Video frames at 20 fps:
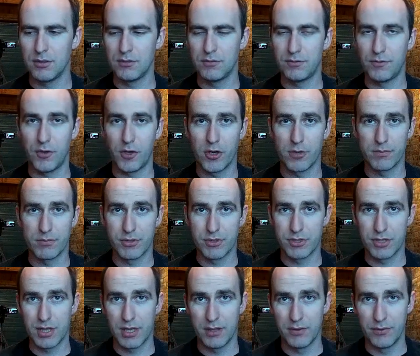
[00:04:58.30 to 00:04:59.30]

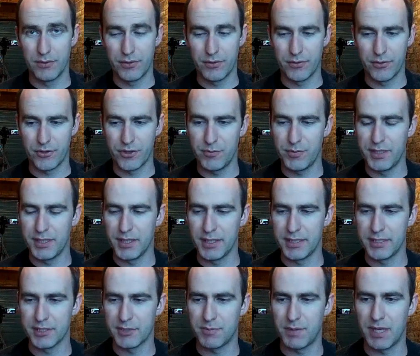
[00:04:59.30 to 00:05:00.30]
farms, and they're humanely
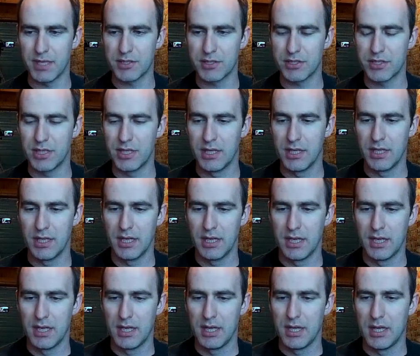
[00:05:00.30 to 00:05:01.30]
dispatched.
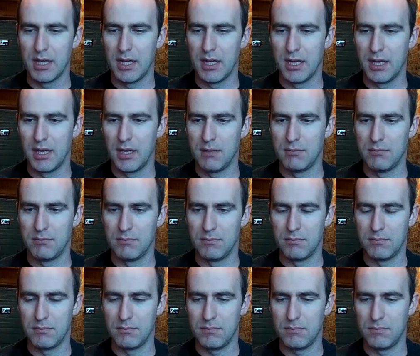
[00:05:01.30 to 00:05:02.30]

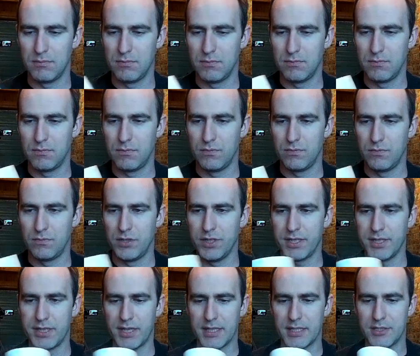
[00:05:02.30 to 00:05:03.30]

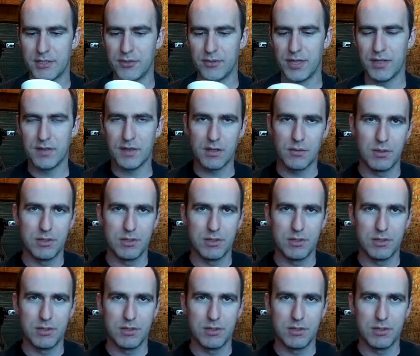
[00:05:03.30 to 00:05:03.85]
Really nice. The only thing I